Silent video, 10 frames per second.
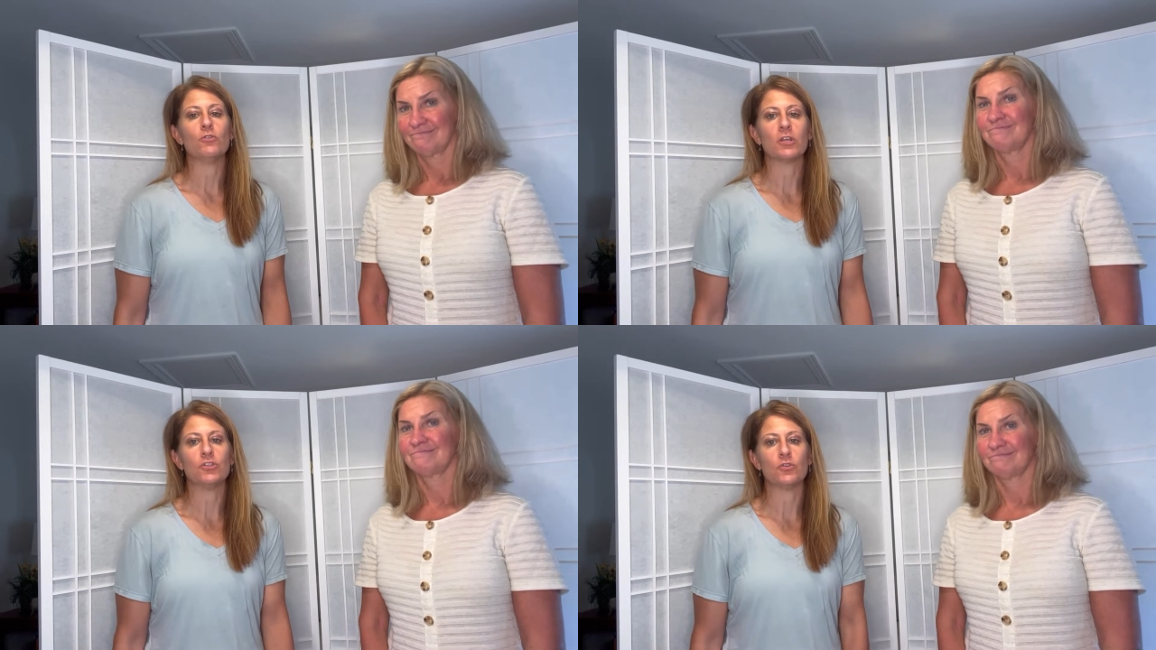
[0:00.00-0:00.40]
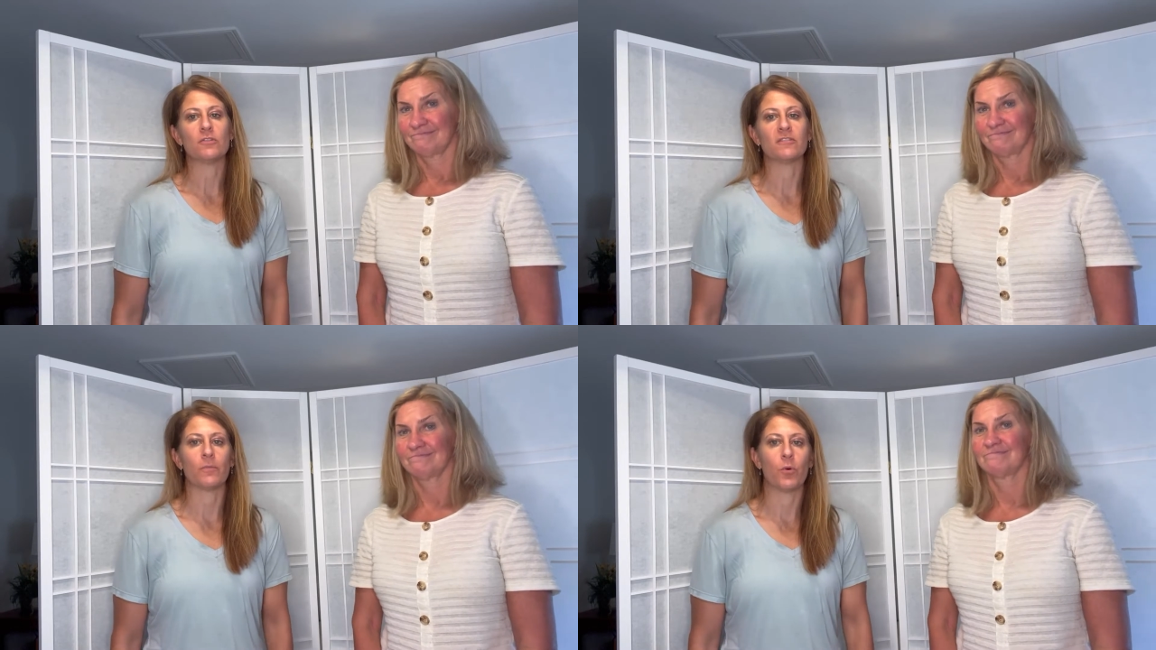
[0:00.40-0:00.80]
Speaker 1: you can do to
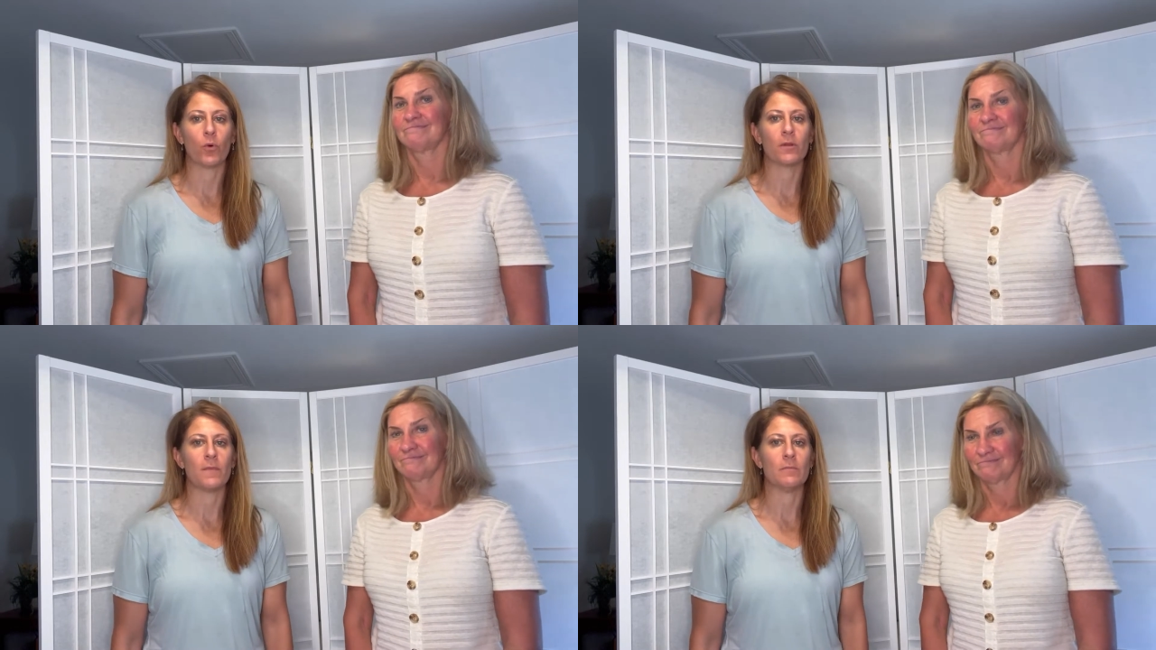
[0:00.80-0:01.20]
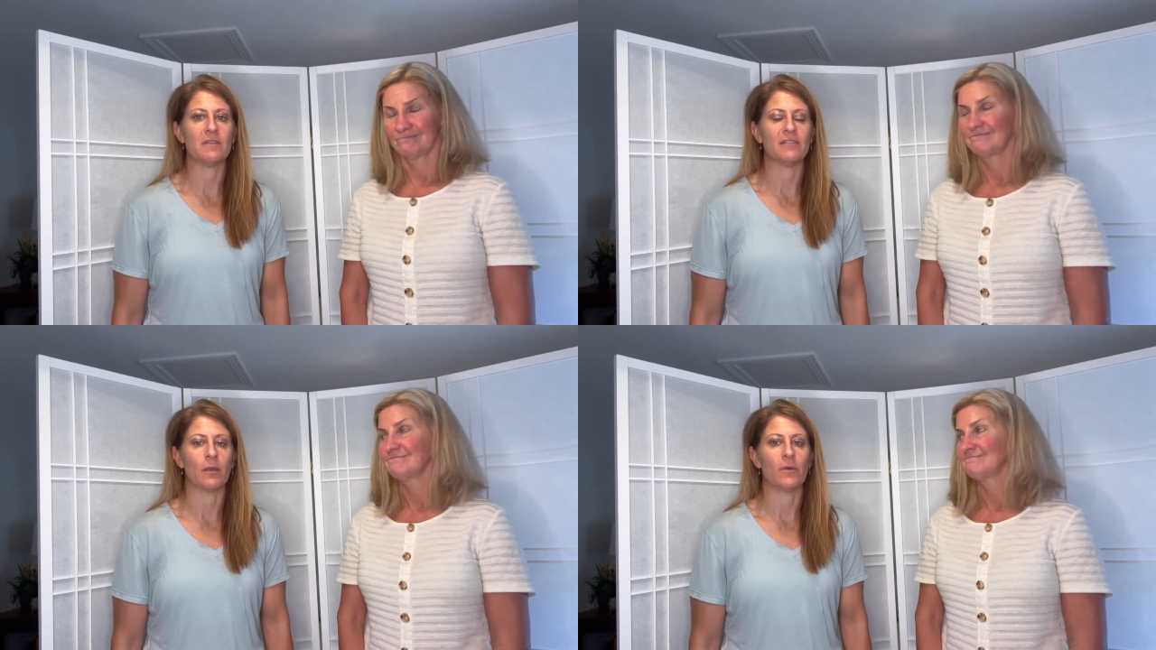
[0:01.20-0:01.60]
support maybe
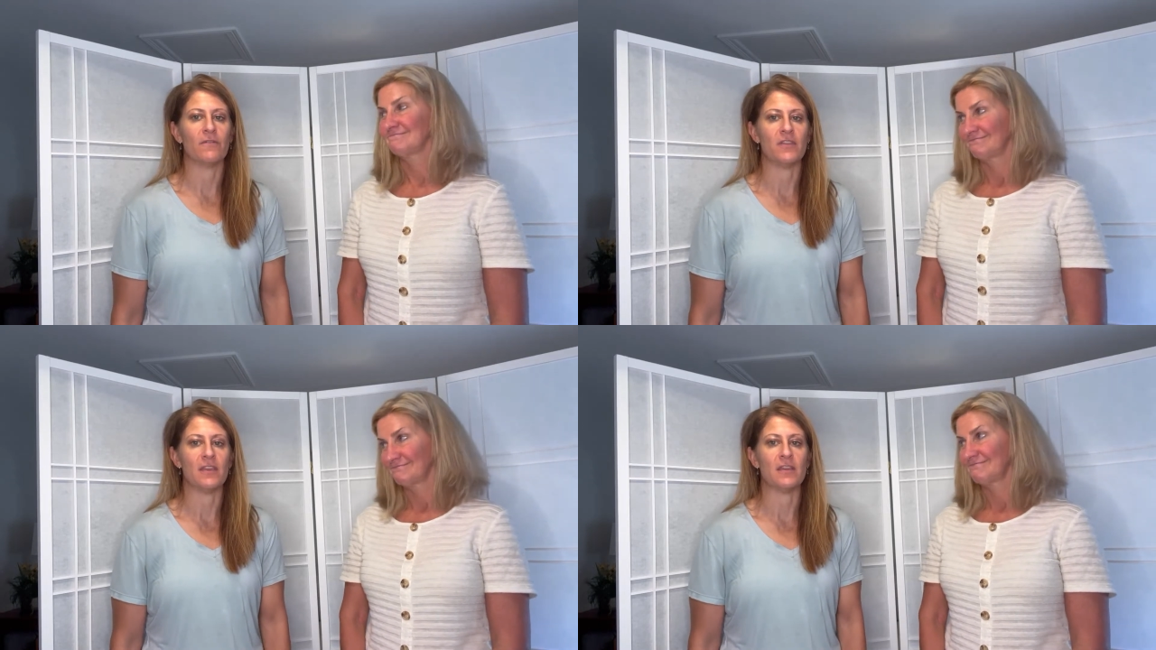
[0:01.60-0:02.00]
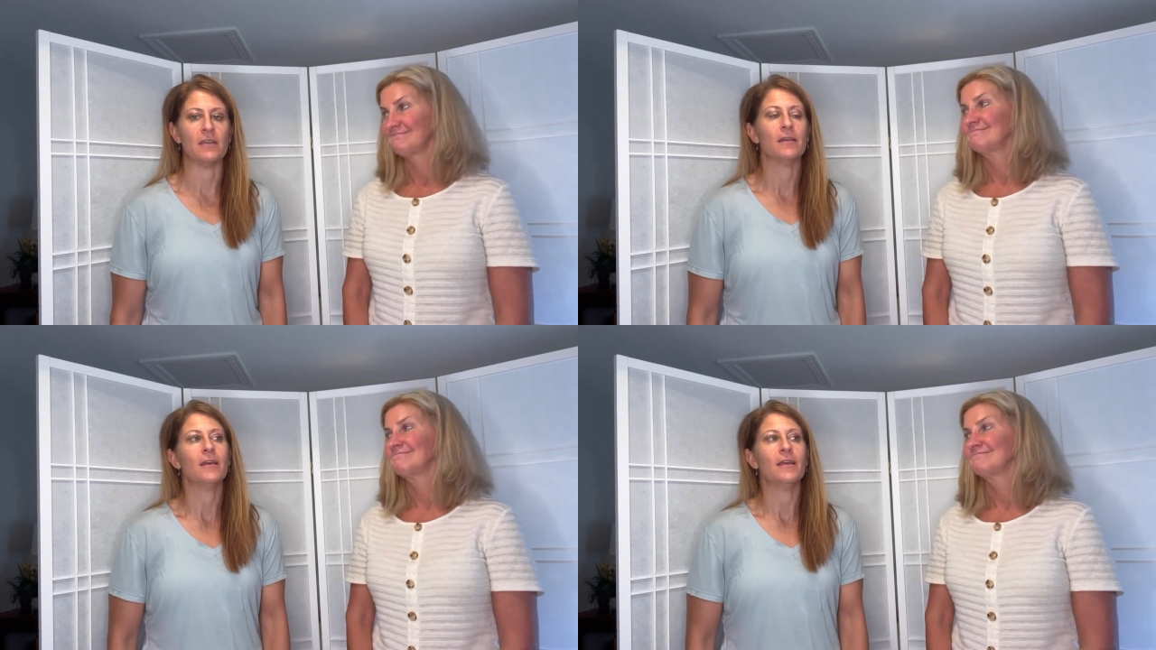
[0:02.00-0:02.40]
some of
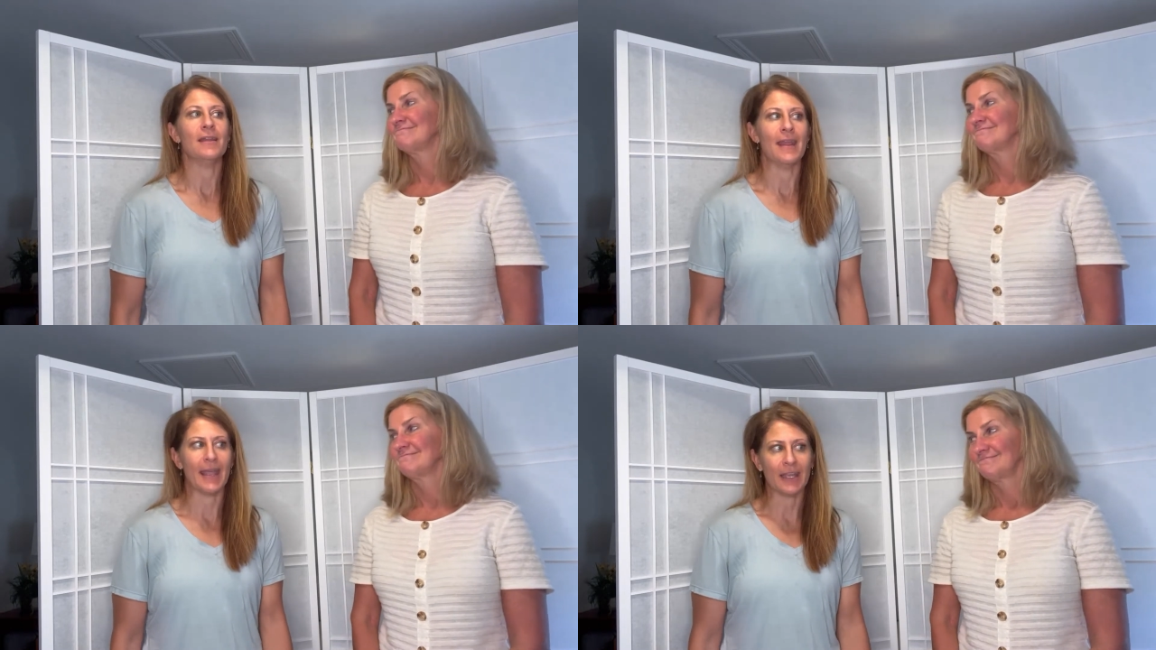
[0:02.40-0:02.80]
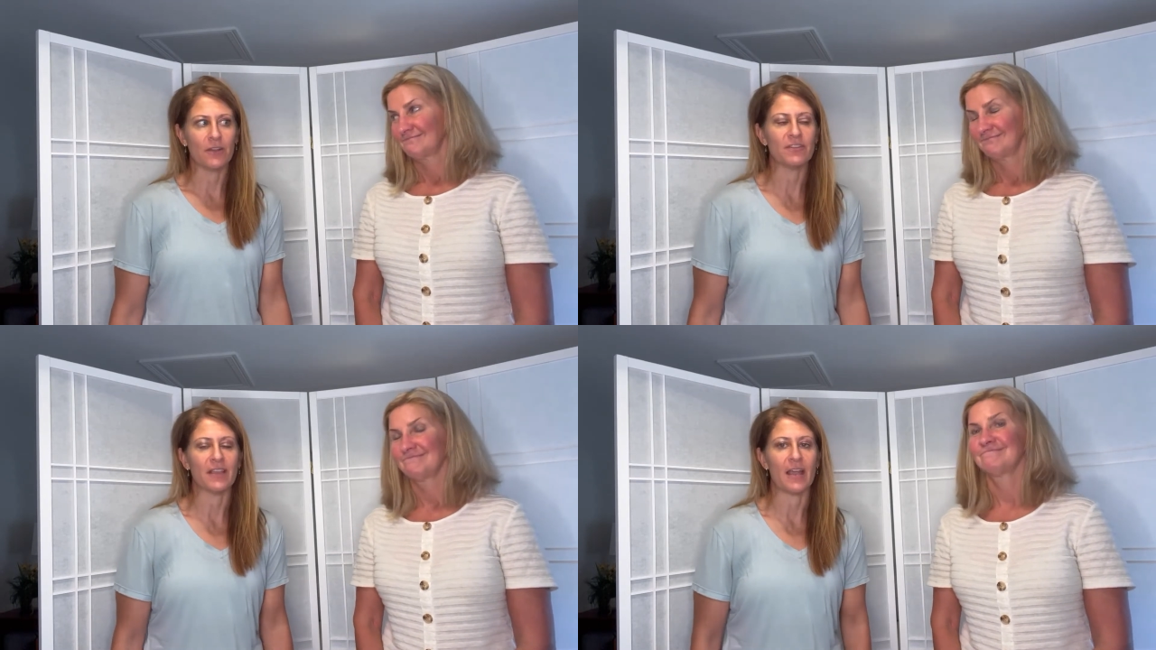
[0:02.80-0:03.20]
the negative
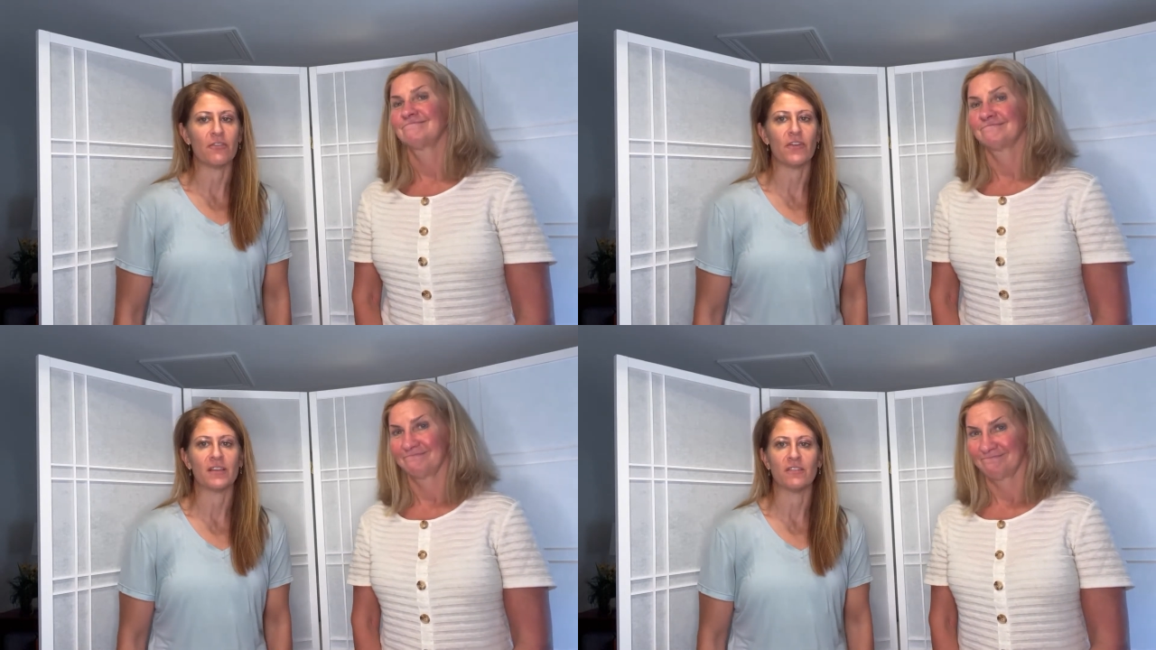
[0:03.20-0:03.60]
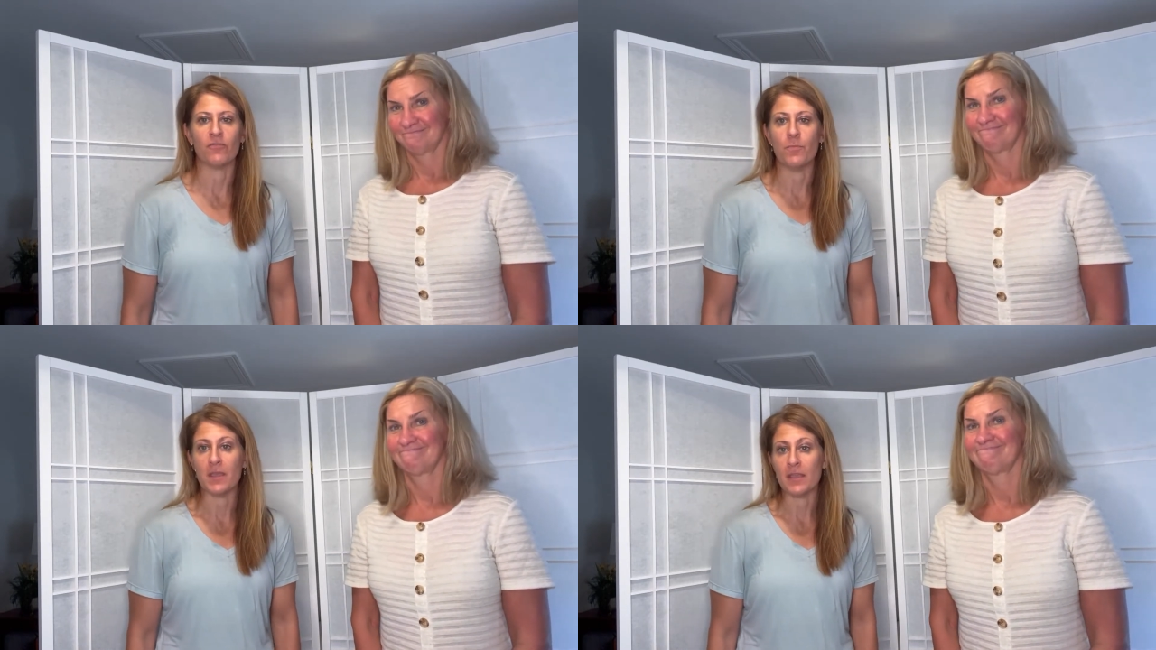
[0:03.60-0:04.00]
side effects of
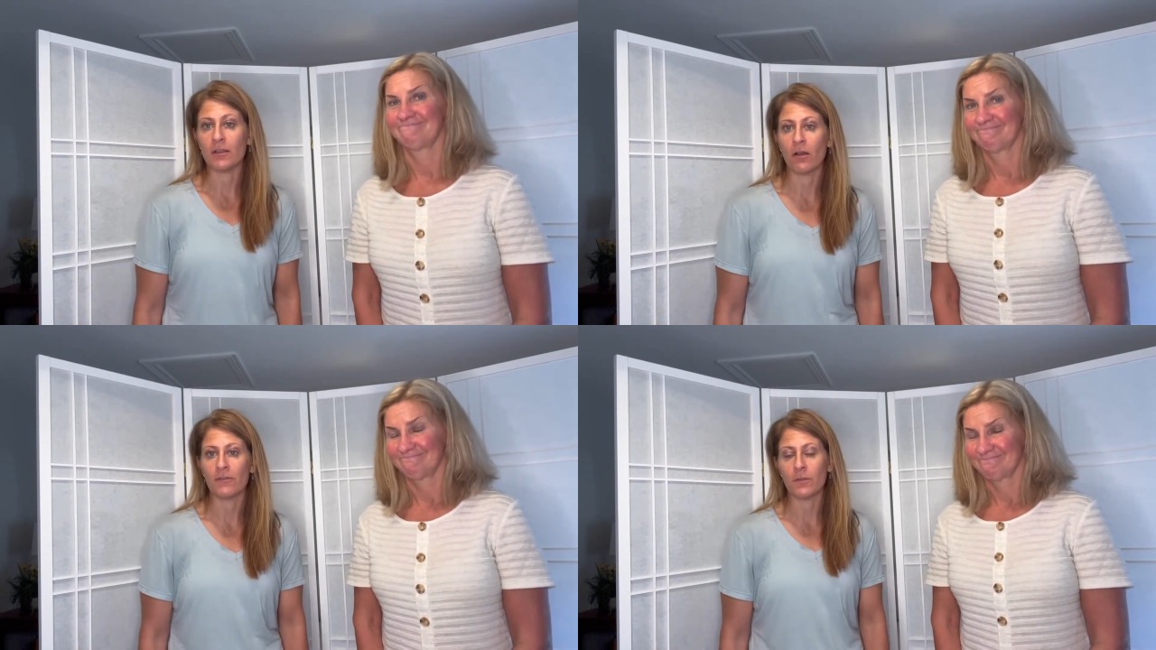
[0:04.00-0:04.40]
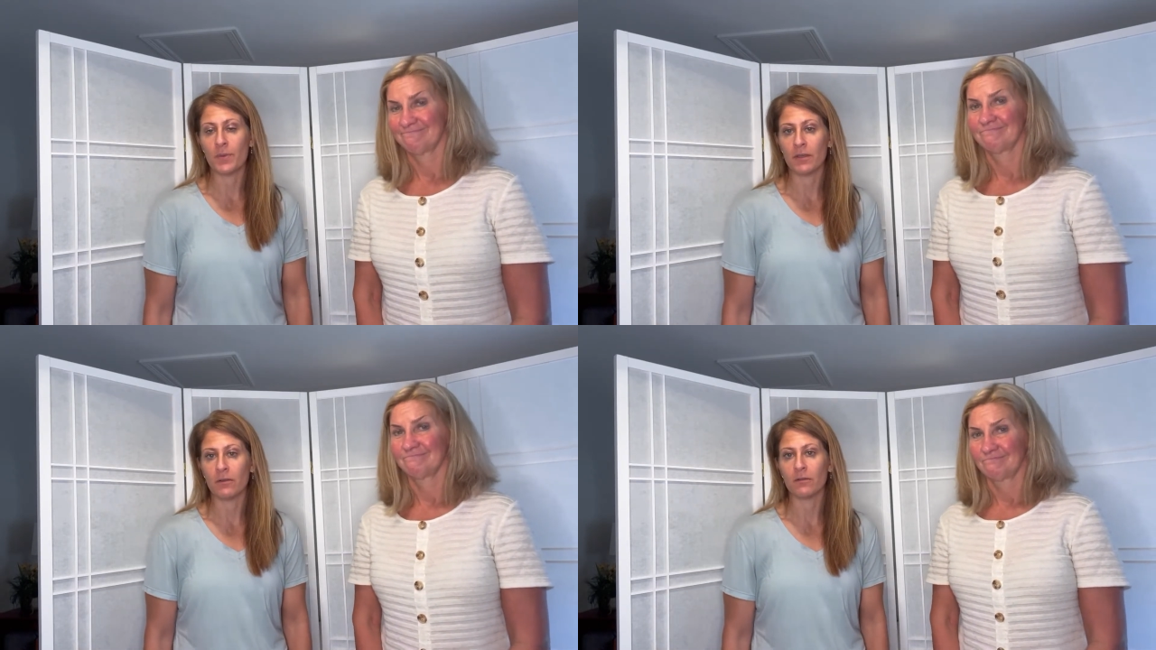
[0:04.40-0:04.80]
being on the
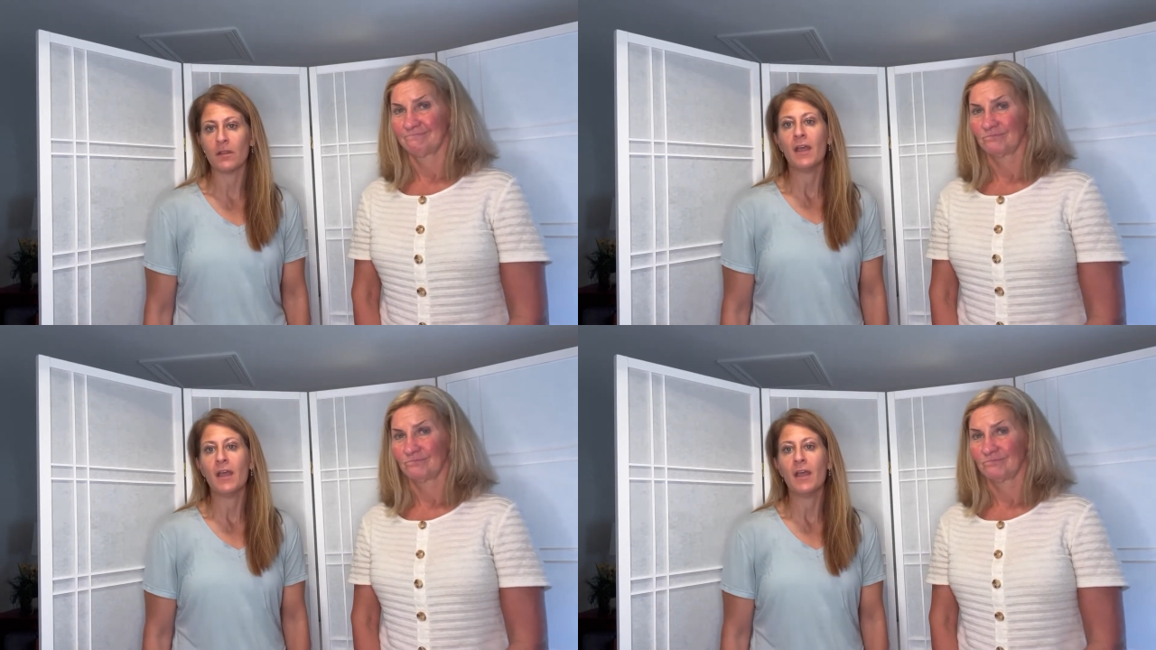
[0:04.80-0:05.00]
pill.